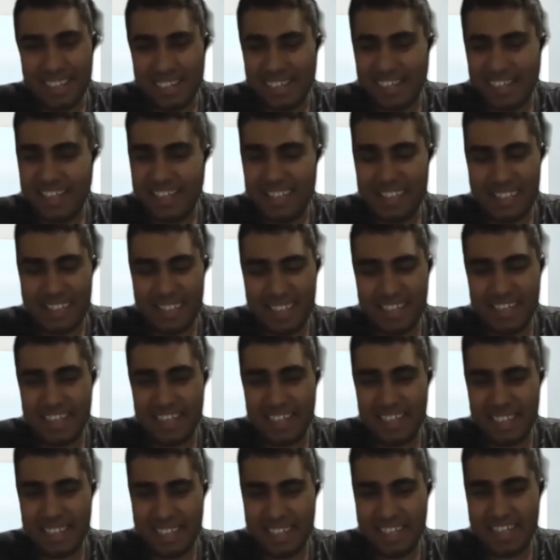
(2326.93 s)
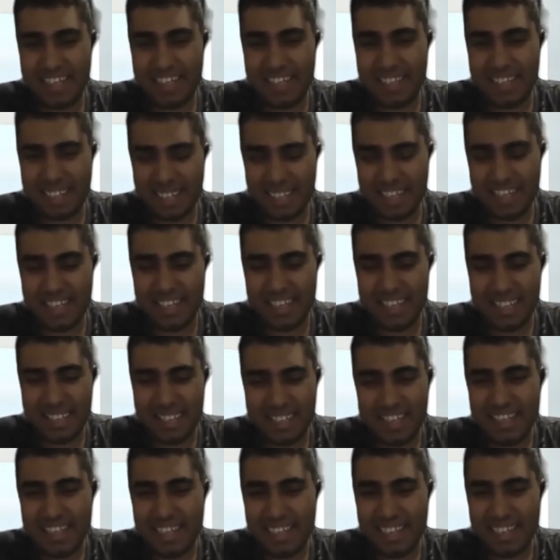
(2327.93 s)
Then the nurse
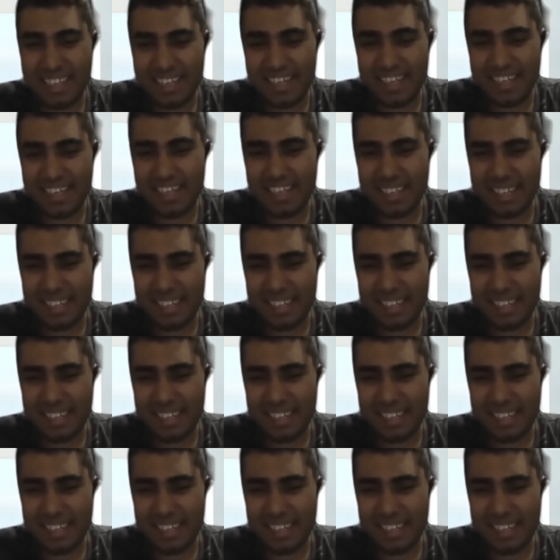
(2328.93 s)
came and said,